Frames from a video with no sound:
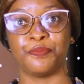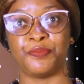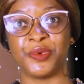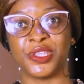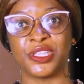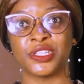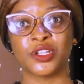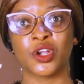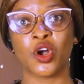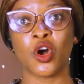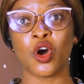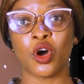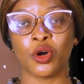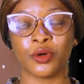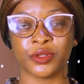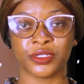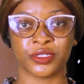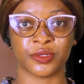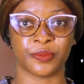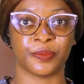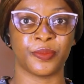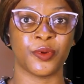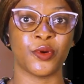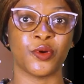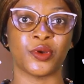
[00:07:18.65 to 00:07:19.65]
being
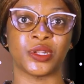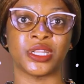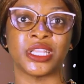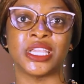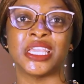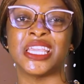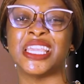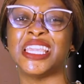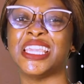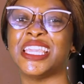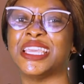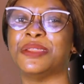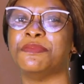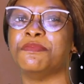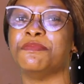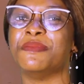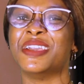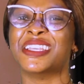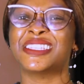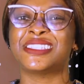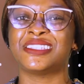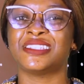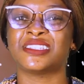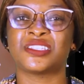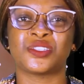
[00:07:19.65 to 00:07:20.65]
called upon, it
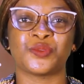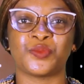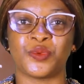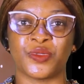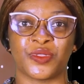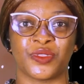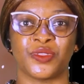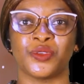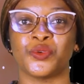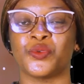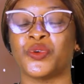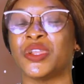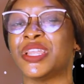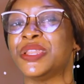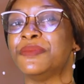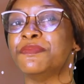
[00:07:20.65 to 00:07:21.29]
messes with you.